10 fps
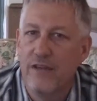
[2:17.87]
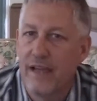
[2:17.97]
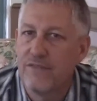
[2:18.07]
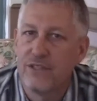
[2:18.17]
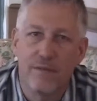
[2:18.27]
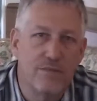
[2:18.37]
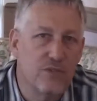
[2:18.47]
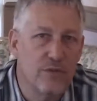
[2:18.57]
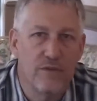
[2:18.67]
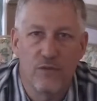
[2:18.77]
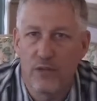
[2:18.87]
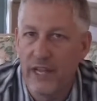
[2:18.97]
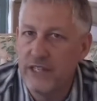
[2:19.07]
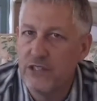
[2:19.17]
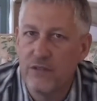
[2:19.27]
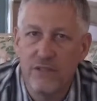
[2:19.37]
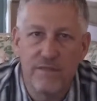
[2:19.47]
you have some sort of relational